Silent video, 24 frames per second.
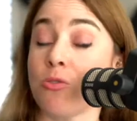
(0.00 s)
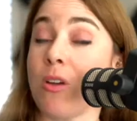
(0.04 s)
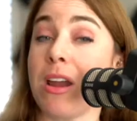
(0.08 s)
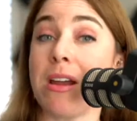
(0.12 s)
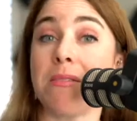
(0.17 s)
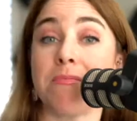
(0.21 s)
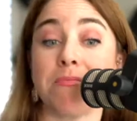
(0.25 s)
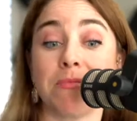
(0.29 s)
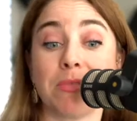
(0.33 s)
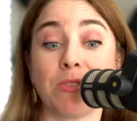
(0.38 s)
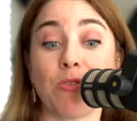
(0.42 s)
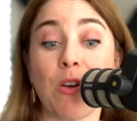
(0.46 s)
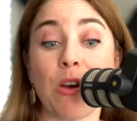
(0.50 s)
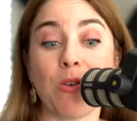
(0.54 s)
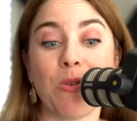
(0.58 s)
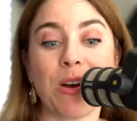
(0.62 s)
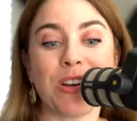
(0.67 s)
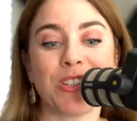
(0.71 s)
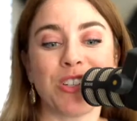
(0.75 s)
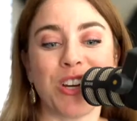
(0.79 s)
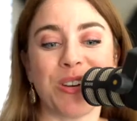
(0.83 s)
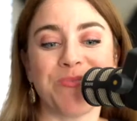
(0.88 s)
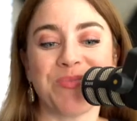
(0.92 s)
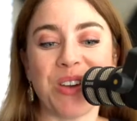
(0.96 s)
Great
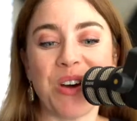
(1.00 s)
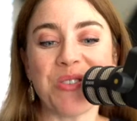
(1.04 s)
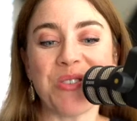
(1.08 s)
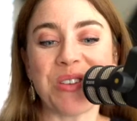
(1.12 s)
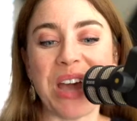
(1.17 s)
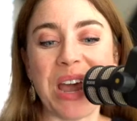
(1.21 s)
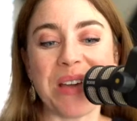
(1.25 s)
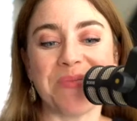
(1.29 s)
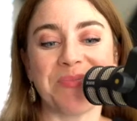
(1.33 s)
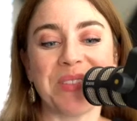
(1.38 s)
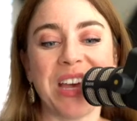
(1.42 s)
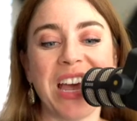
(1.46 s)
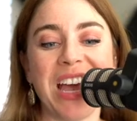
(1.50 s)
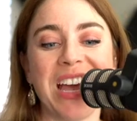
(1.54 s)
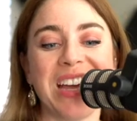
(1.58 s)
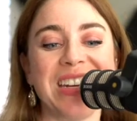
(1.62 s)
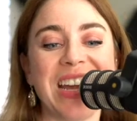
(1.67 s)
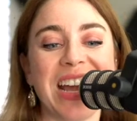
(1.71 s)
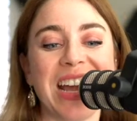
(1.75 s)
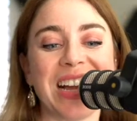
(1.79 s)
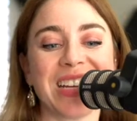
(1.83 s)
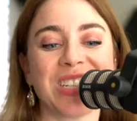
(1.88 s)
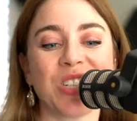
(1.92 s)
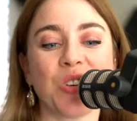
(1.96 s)
question. Okay,
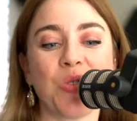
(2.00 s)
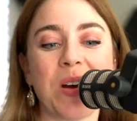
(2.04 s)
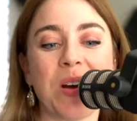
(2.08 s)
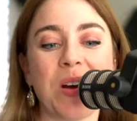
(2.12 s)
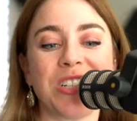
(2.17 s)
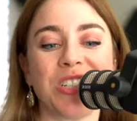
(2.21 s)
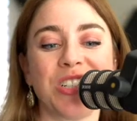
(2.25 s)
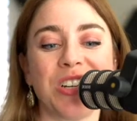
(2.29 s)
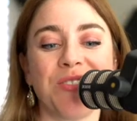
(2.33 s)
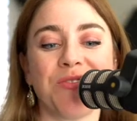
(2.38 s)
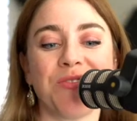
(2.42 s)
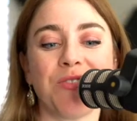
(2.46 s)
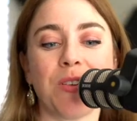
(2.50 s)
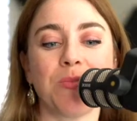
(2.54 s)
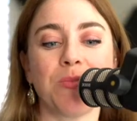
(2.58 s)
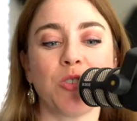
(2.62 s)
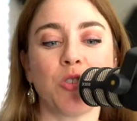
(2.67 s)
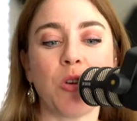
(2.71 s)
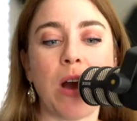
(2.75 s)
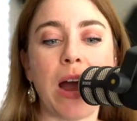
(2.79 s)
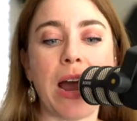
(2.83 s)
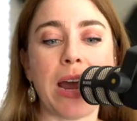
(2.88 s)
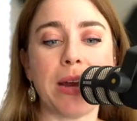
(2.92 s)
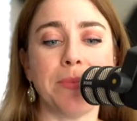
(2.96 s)
next question from
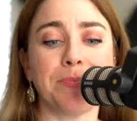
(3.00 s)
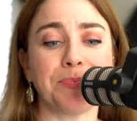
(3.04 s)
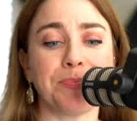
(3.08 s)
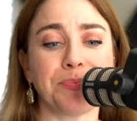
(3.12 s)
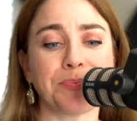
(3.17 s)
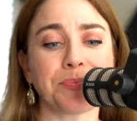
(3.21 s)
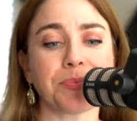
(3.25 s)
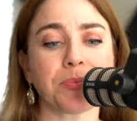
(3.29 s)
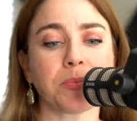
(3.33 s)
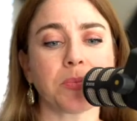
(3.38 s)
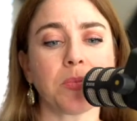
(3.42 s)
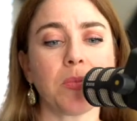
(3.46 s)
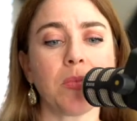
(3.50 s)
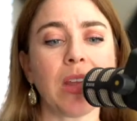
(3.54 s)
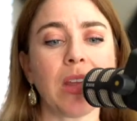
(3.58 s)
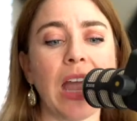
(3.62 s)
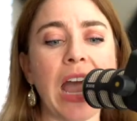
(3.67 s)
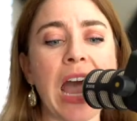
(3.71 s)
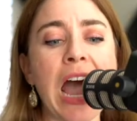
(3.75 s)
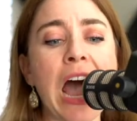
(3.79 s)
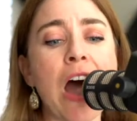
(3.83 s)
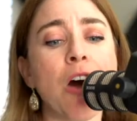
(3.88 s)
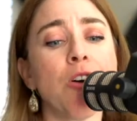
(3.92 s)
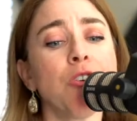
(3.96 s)
Tri.
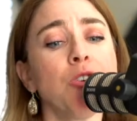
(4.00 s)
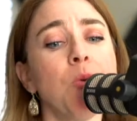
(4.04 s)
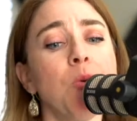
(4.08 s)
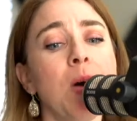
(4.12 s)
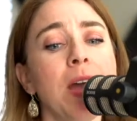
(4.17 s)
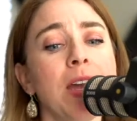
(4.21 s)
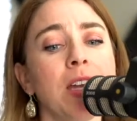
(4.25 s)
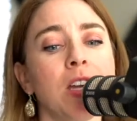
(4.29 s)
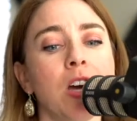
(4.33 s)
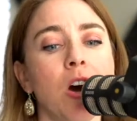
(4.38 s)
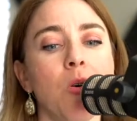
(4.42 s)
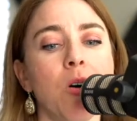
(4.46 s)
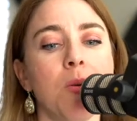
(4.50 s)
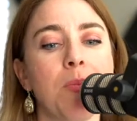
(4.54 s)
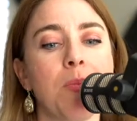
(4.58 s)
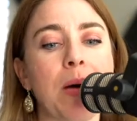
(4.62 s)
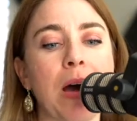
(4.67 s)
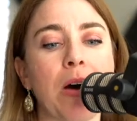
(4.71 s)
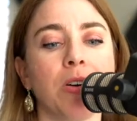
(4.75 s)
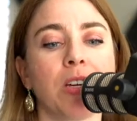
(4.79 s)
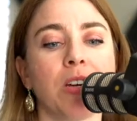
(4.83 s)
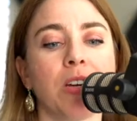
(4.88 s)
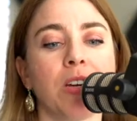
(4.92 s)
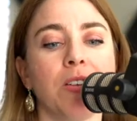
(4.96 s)
How do I go
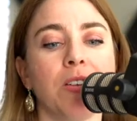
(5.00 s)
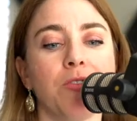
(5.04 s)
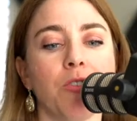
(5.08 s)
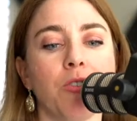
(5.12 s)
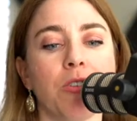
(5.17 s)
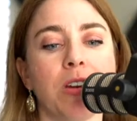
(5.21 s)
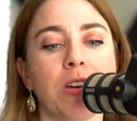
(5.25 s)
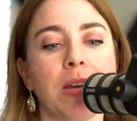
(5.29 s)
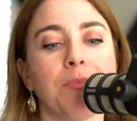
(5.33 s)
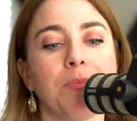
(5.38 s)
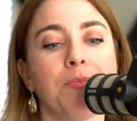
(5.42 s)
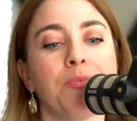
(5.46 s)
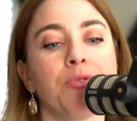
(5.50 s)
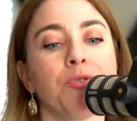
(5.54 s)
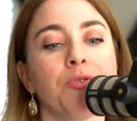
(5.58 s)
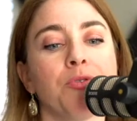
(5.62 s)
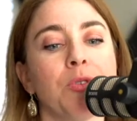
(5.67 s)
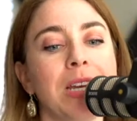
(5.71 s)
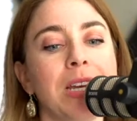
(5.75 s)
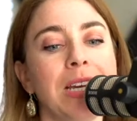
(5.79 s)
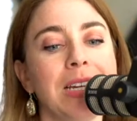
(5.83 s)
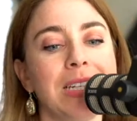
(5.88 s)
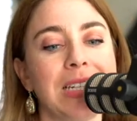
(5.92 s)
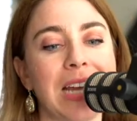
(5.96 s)
about converting
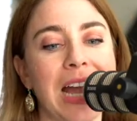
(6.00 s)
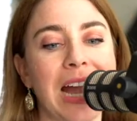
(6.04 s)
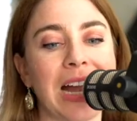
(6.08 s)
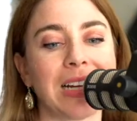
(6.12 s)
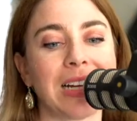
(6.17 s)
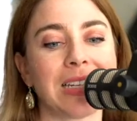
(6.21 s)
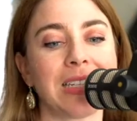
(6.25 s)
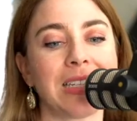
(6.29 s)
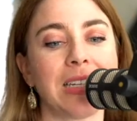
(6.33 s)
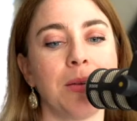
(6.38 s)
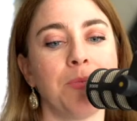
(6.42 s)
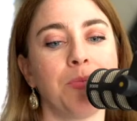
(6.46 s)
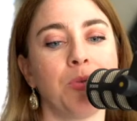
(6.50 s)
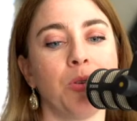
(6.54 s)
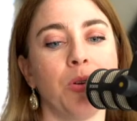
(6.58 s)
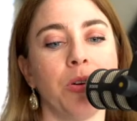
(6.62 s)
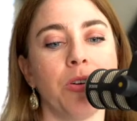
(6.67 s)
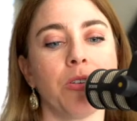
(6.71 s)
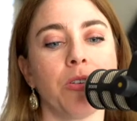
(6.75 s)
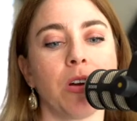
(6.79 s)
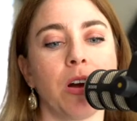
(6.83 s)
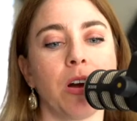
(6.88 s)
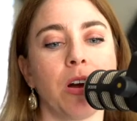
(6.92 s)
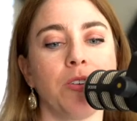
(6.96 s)
pre-tax
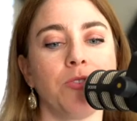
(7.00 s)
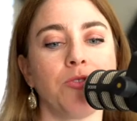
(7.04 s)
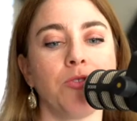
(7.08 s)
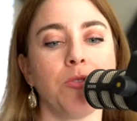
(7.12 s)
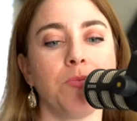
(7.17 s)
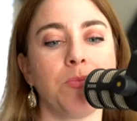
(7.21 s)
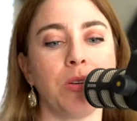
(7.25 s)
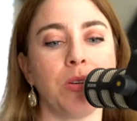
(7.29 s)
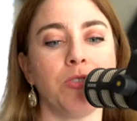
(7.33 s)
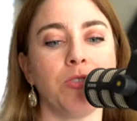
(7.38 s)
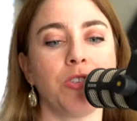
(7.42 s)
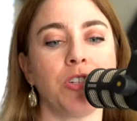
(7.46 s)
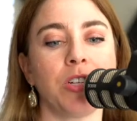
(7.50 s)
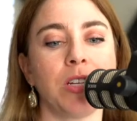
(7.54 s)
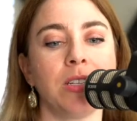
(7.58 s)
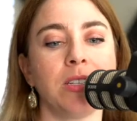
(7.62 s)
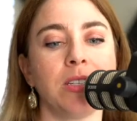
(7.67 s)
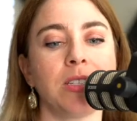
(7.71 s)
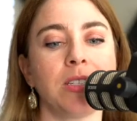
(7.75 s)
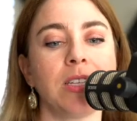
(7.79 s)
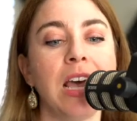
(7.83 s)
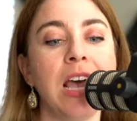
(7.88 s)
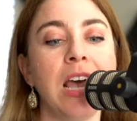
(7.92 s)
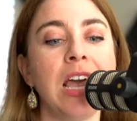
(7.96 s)
employer
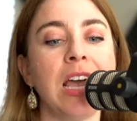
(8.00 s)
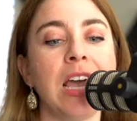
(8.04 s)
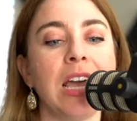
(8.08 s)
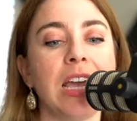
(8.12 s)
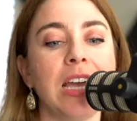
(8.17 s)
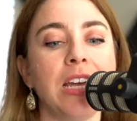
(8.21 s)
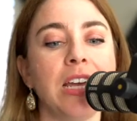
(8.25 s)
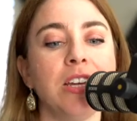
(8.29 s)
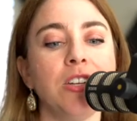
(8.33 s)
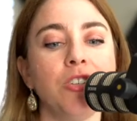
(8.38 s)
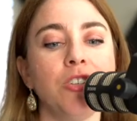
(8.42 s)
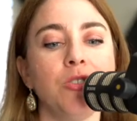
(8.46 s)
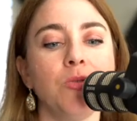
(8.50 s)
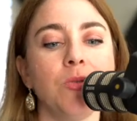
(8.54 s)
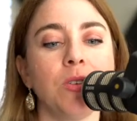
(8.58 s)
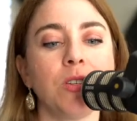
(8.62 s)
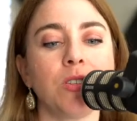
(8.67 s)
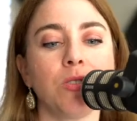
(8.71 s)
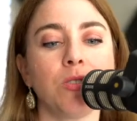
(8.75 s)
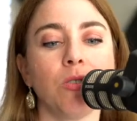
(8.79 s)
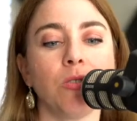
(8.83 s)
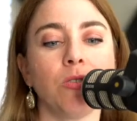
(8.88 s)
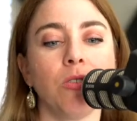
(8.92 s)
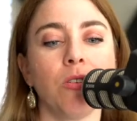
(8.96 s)
contributions into a
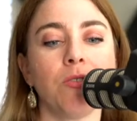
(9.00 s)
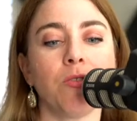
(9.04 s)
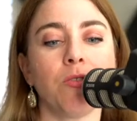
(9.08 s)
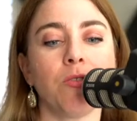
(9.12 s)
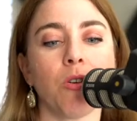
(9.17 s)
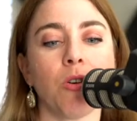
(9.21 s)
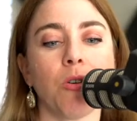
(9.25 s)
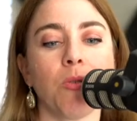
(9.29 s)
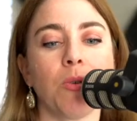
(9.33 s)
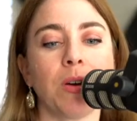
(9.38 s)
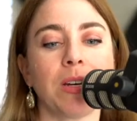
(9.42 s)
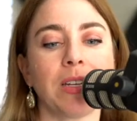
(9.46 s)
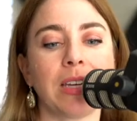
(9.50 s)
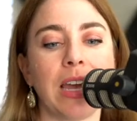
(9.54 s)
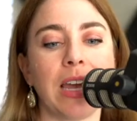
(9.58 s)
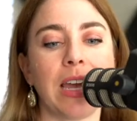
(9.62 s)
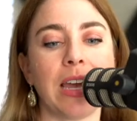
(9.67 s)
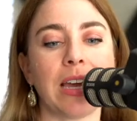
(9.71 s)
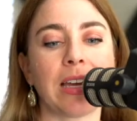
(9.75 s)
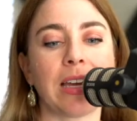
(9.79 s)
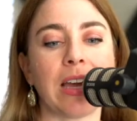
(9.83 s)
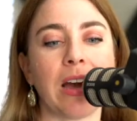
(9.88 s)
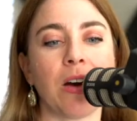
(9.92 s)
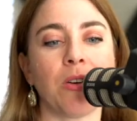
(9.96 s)
solo 401k
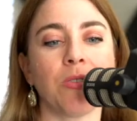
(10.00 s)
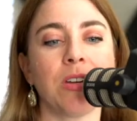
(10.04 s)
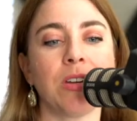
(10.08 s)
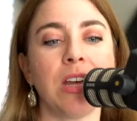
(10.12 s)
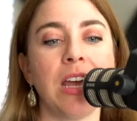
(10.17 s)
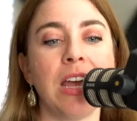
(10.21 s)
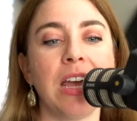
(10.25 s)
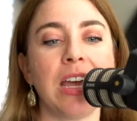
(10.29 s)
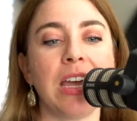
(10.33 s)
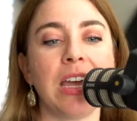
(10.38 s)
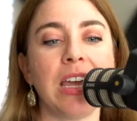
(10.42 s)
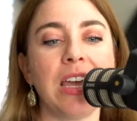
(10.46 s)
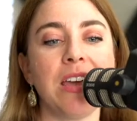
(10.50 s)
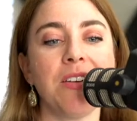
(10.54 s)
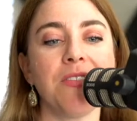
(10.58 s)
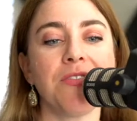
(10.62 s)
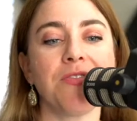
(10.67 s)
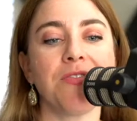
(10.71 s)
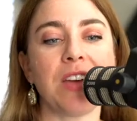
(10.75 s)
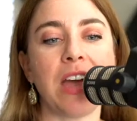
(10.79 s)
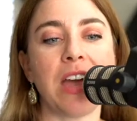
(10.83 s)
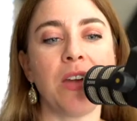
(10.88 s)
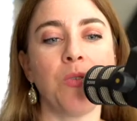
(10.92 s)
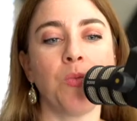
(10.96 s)
account if
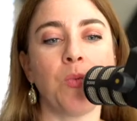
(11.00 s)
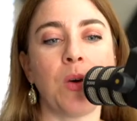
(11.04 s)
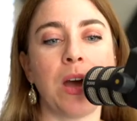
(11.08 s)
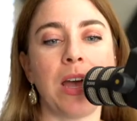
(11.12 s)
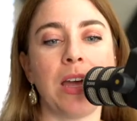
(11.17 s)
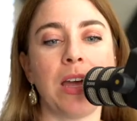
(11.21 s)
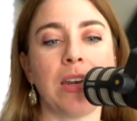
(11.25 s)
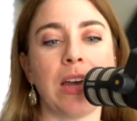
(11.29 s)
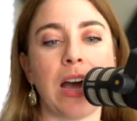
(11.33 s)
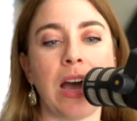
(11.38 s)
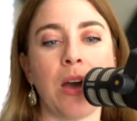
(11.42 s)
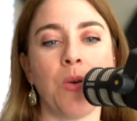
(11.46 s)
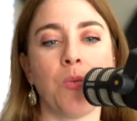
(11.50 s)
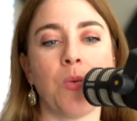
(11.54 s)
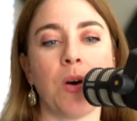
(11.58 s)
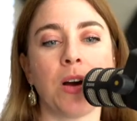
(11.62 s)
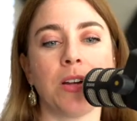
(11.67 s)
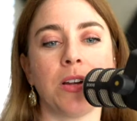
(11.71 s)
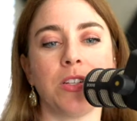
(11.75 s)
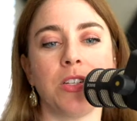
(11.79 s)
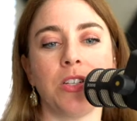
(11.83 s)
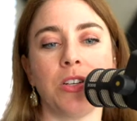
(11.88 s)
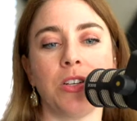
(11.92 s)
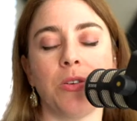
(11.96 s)
and when I want
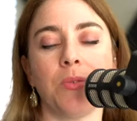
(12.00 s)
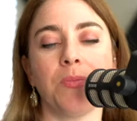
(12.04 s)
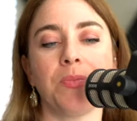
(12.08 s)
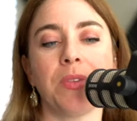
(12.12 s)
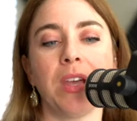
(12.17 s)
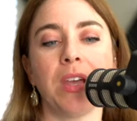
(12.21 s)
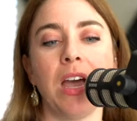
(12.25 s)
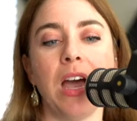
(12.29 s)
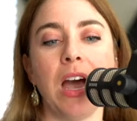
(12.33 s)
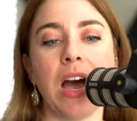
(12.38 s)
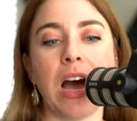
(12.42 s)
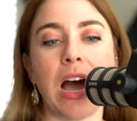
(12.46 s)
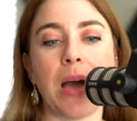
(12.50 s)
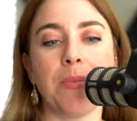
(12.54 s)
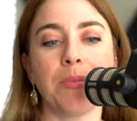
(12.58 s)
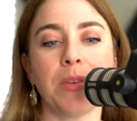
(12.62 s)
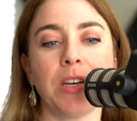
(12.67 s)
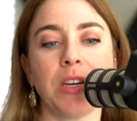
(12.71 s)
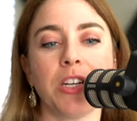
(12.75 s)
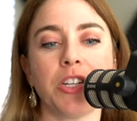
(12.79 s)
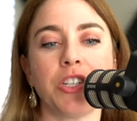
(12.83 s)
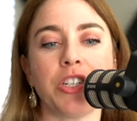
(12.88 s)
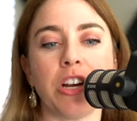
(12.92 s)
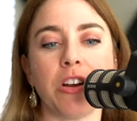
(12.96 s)
to? I'm going to
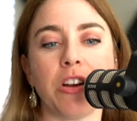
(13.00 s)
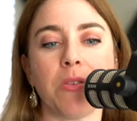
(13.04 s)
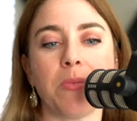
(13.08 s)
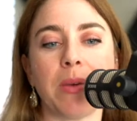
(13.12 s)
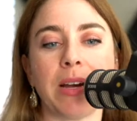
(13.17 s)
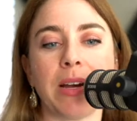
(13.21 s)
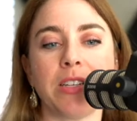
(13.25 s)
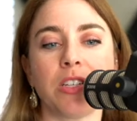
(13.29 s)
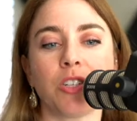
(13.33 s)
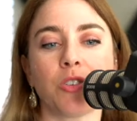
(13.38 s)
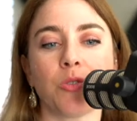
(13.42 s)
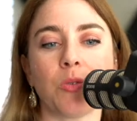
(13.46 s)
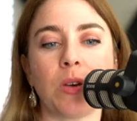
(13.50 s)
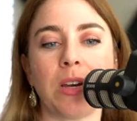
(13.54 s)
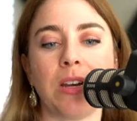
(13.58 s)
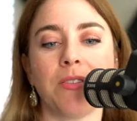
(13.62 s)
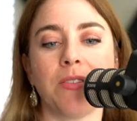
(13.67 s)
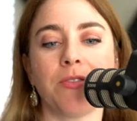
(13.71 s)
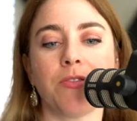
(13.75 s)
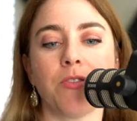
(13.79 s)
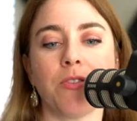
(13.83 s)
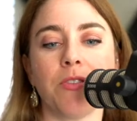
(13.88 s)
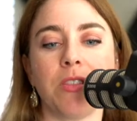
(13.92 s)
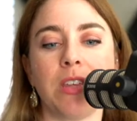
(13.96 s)
share my screen
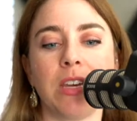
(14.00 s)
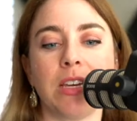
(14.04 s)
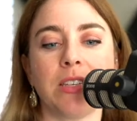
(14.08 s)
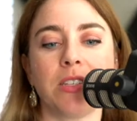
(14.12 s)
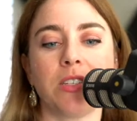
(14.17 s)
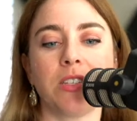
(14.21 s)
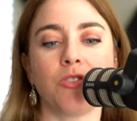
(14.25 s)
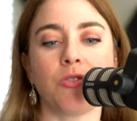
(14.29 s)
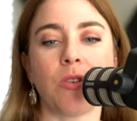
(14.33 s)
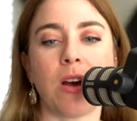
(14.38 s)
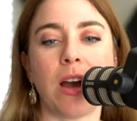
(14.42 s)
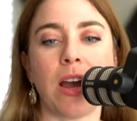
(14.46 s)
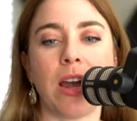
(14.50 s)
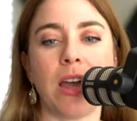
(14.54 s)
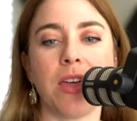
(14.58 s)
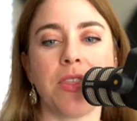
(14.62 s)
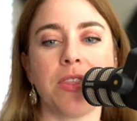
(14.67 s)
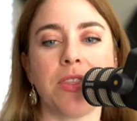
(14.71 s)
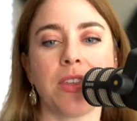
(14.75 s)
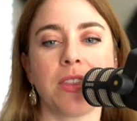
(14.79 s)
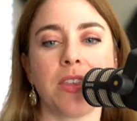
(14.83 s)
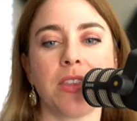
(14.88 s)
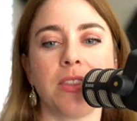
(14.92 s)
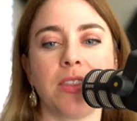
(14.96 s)
for this, Tri. I
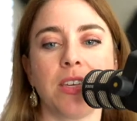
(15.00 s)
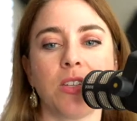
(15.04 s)
think that this will